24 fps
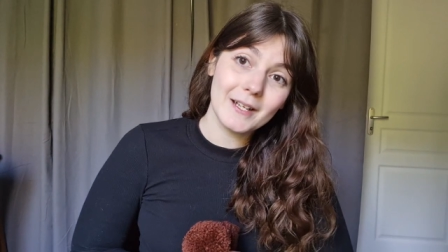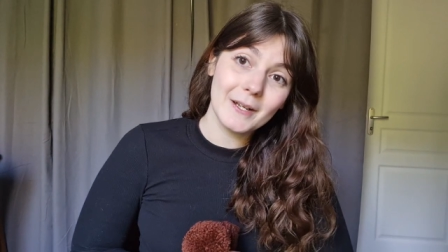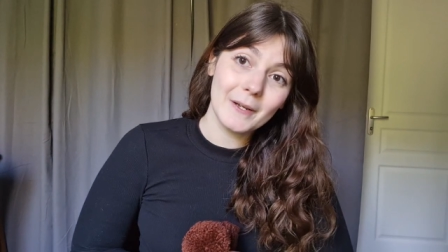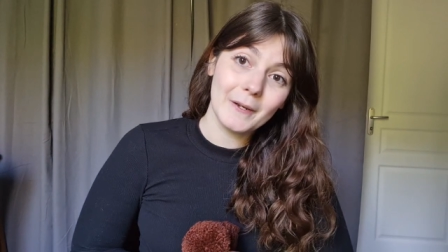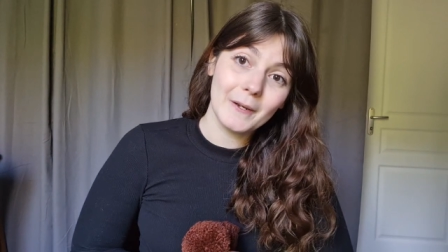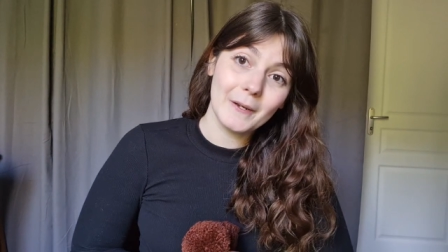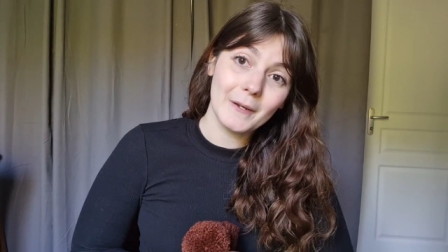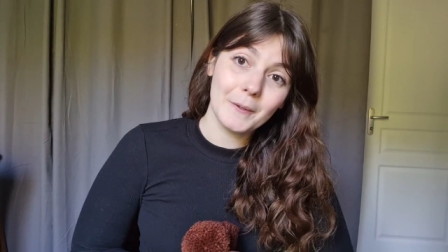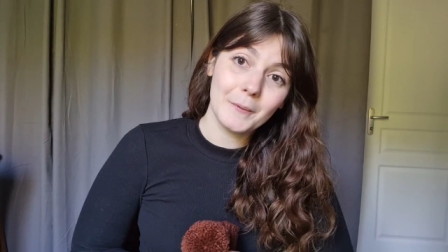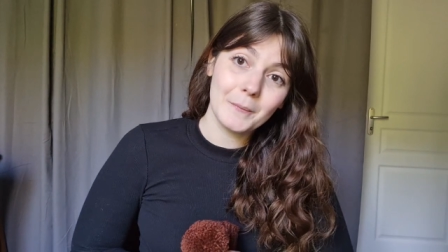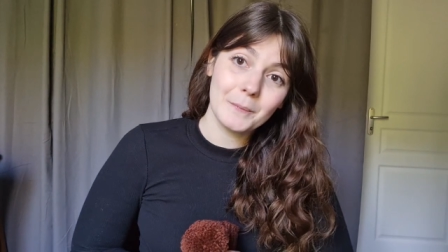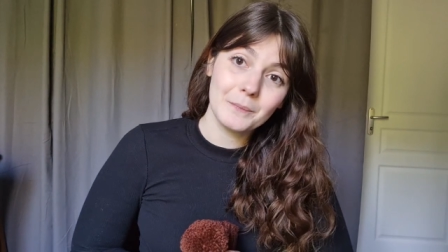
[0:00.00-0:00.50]

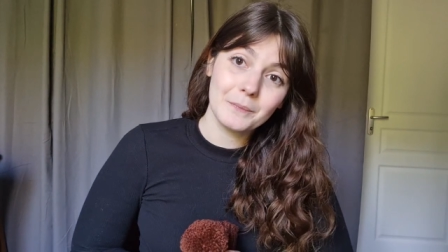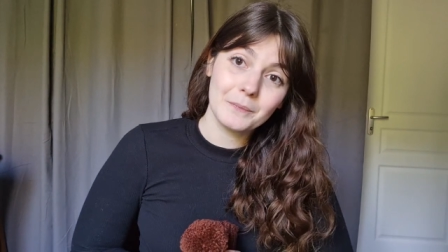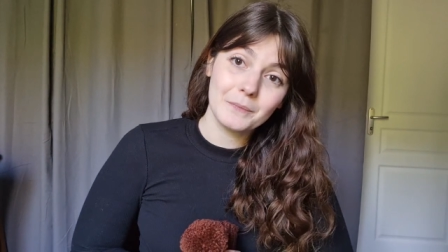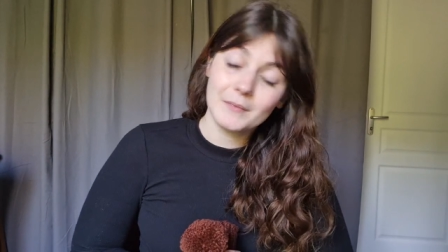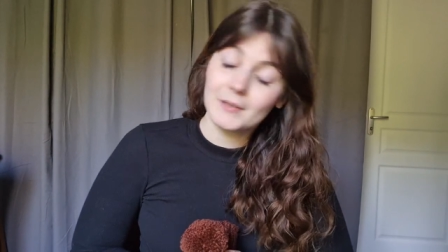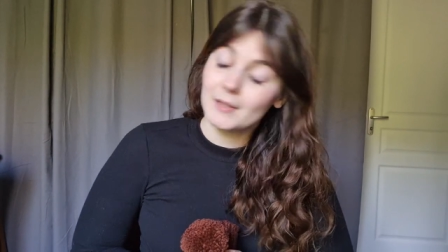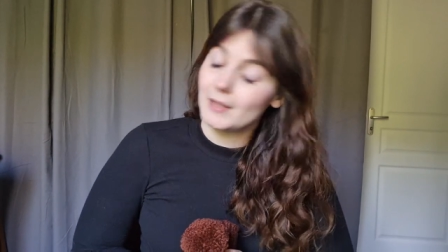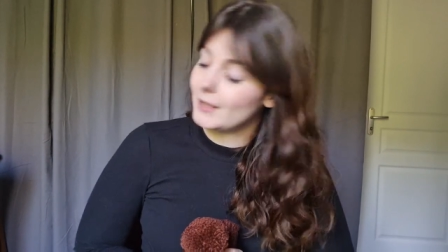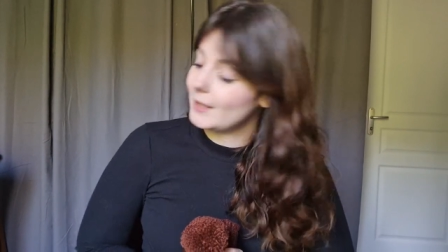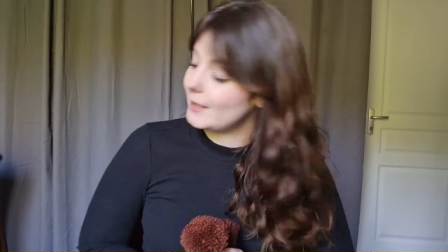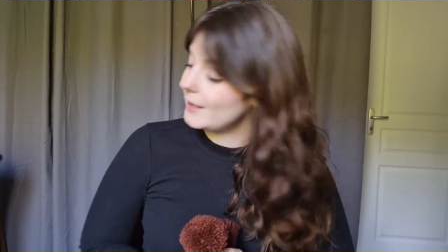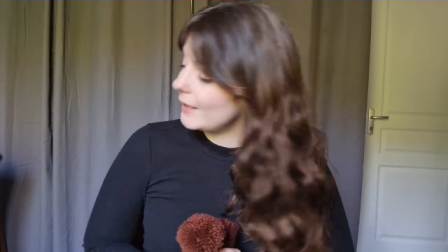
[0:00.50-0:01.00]

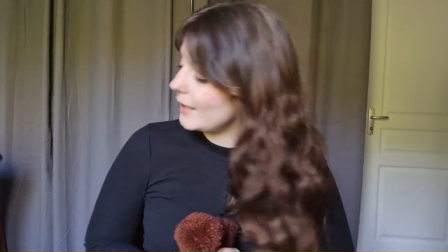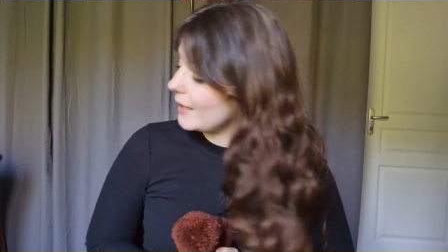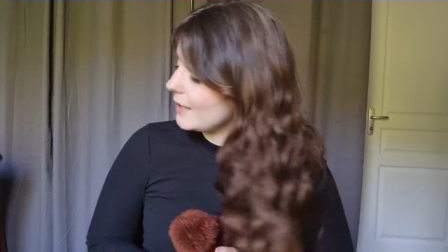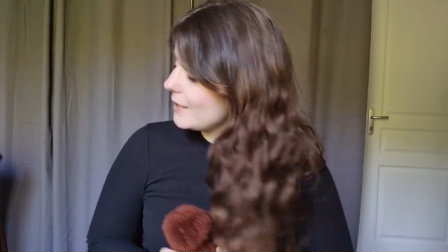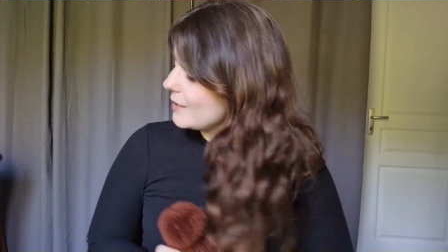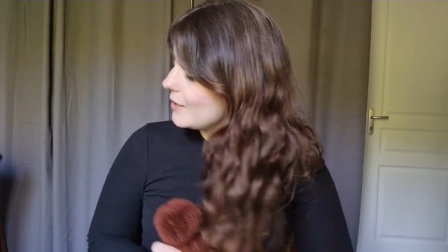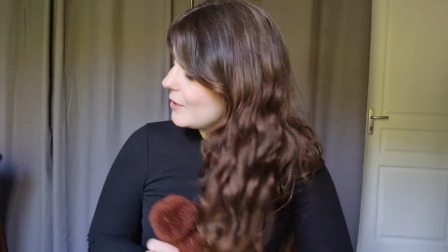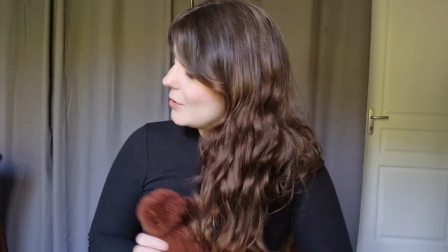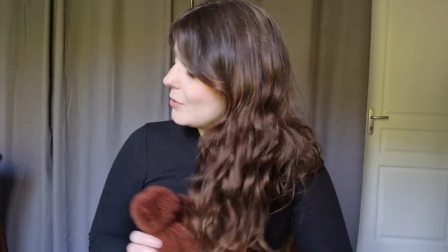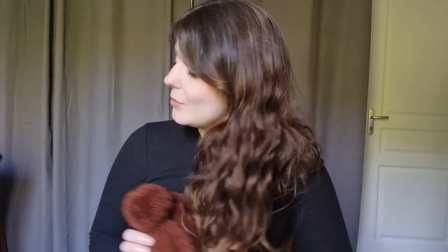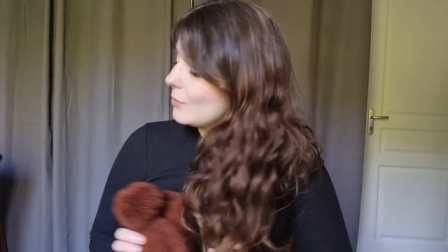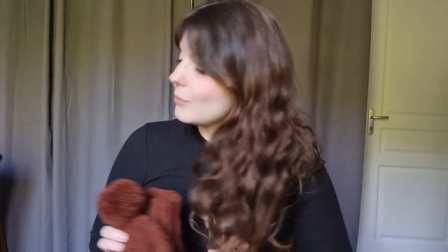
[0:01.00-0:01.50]
in
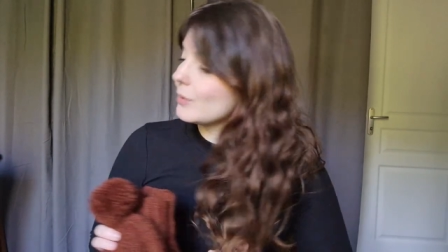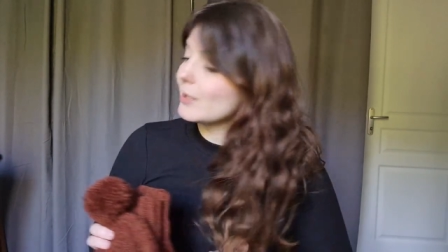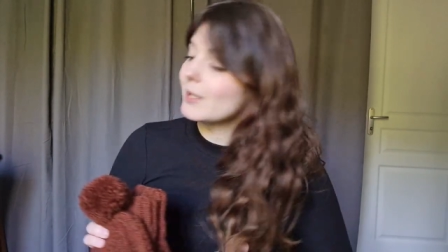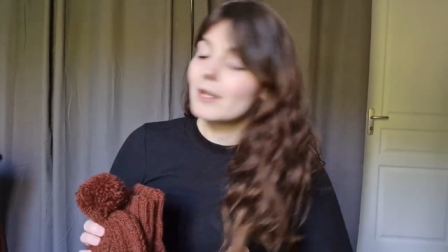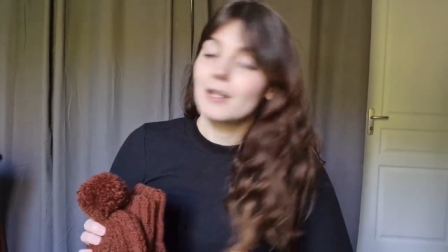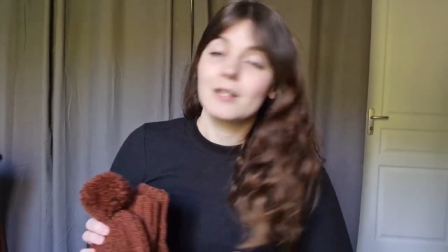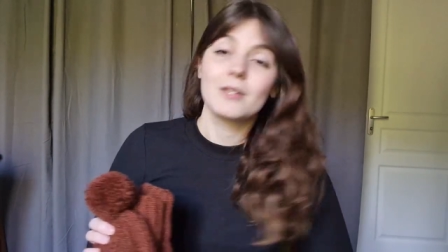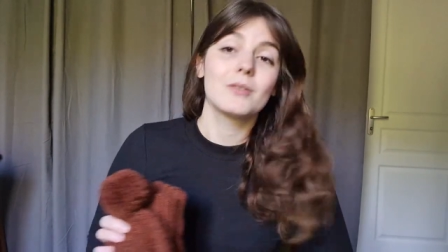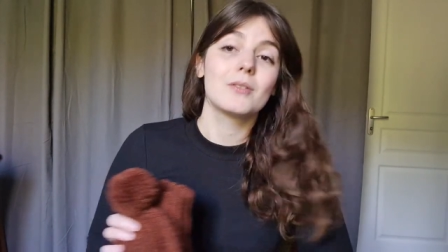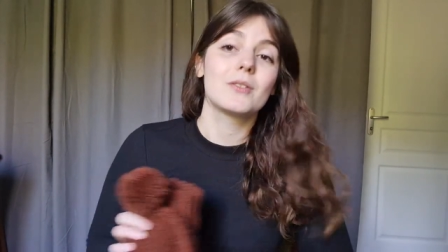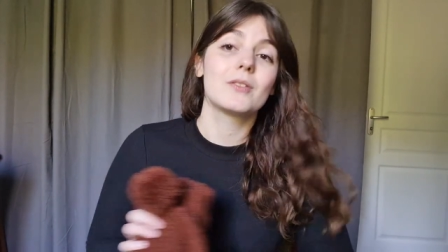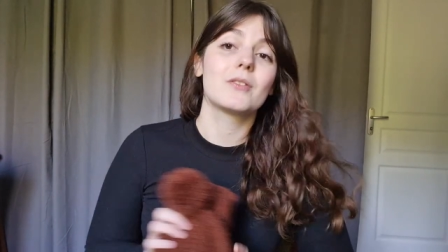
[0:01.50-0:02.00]
case you would
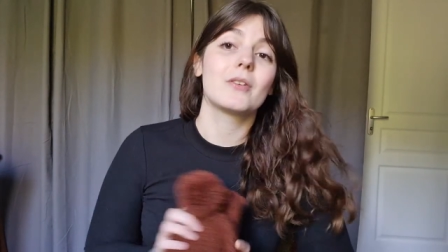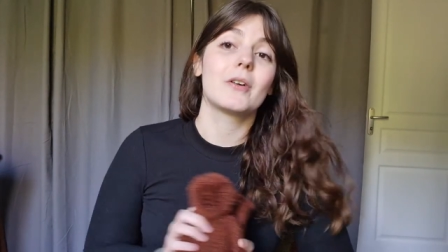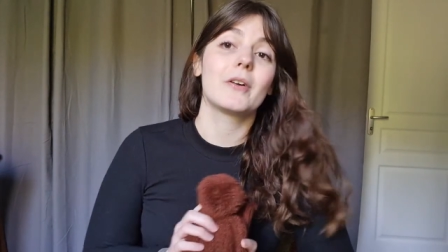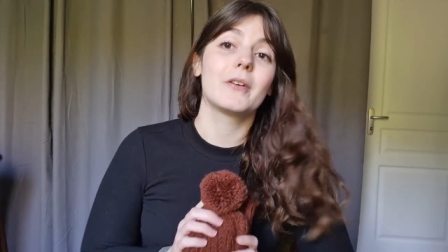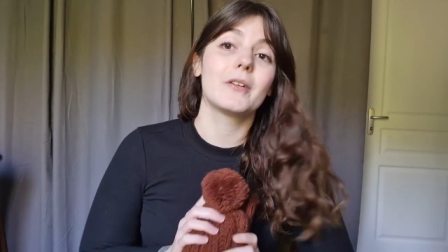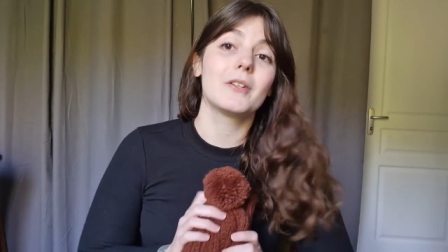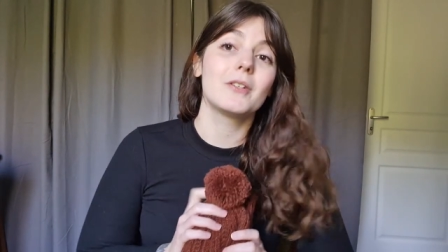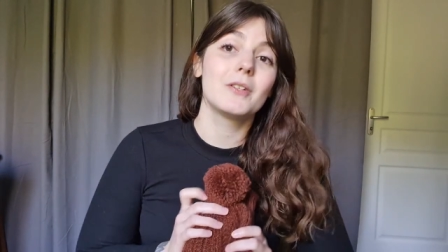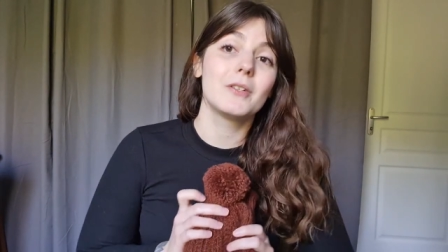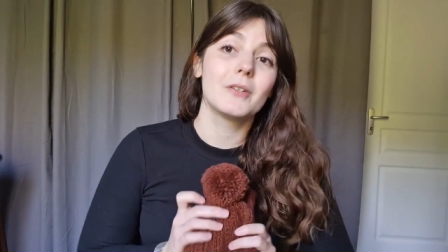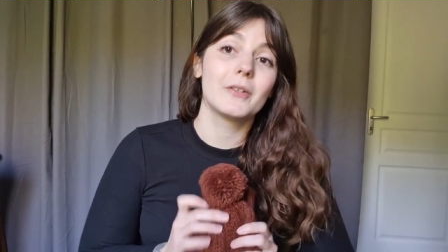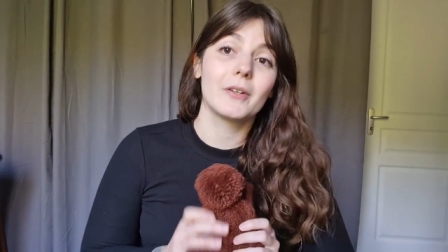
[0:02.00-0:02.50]
like to
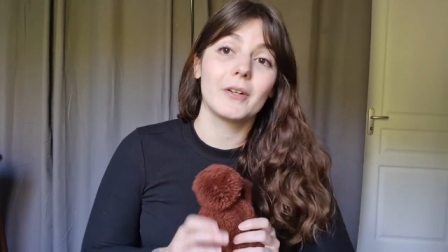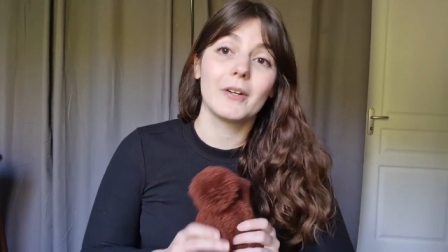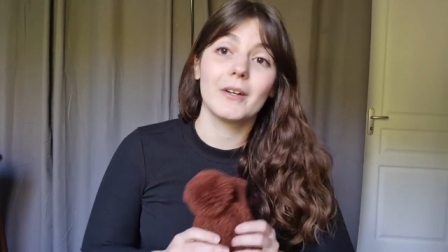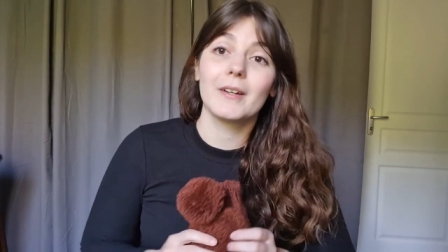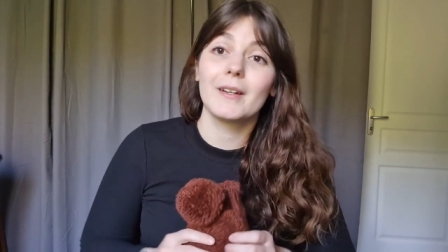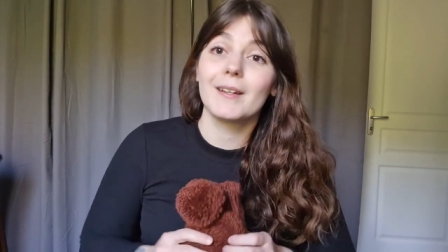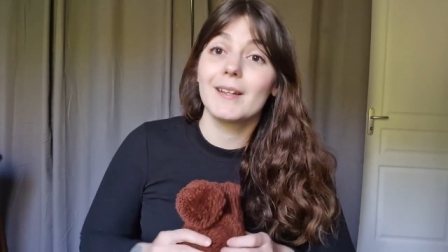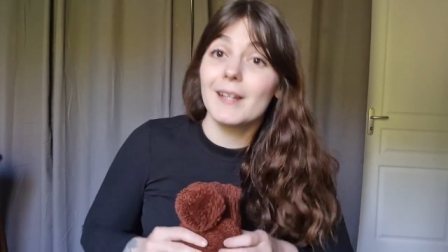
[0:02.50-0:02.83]
start your